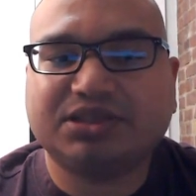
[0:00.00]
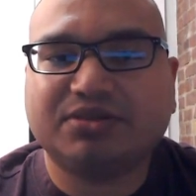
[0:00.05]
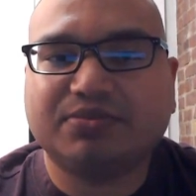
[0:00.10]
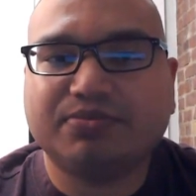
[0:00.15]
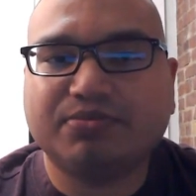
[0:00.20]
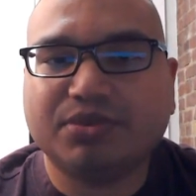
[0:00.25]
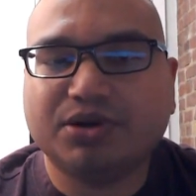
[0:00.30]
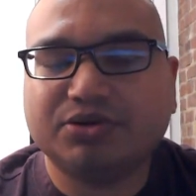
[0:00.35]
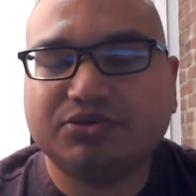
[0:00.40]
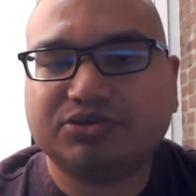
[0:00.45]
the
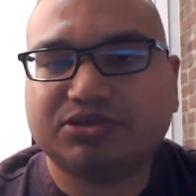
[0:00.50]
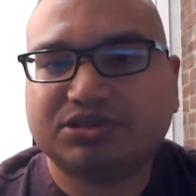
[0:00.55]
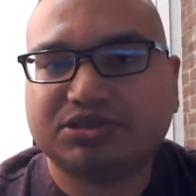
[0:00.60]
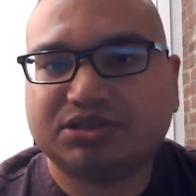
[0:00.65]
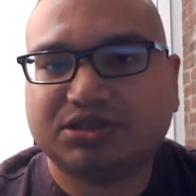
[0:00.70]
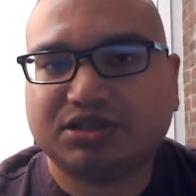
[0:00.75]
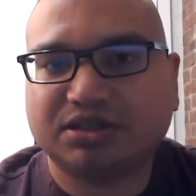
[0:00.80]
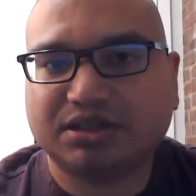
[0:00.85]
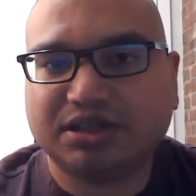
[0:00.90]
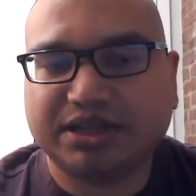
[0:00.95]

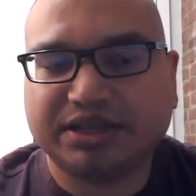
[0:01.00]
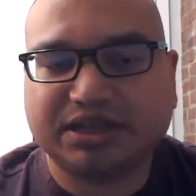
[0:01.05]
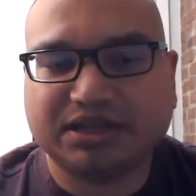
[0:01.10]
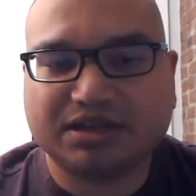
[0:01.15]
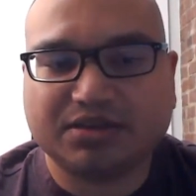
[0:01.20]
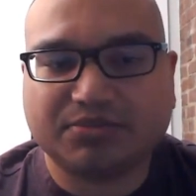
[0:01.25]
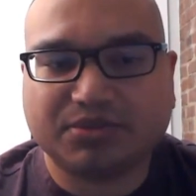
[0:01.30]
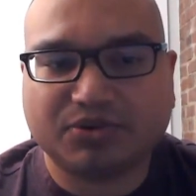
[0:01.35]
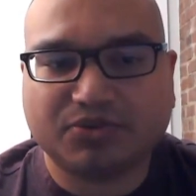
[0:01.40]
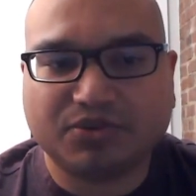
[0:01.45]
most like a
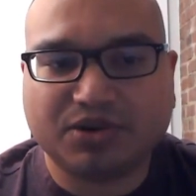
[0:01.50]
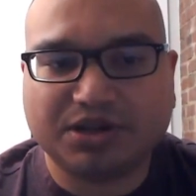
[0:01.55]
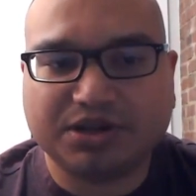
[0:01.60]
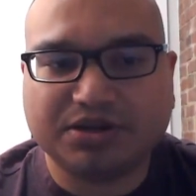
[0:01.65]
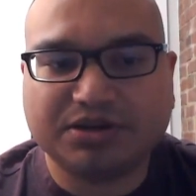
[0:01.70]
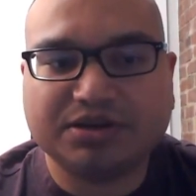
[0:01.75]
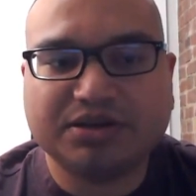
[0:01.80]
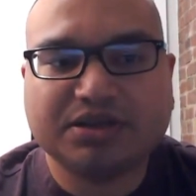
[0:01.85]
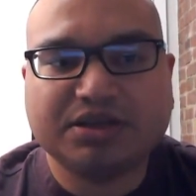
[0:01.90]
number one.